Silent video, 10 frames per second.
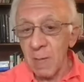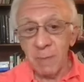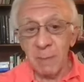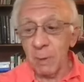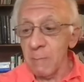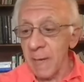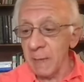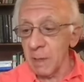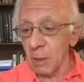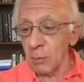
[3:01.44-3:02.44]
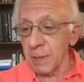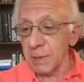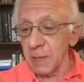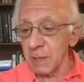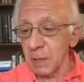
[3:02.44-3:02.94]
People may know that
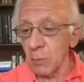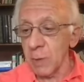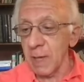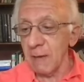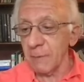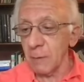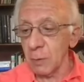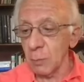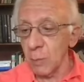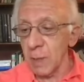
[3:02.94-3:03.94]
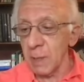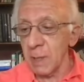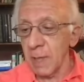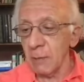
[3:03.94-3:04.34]
the ensuing effort to win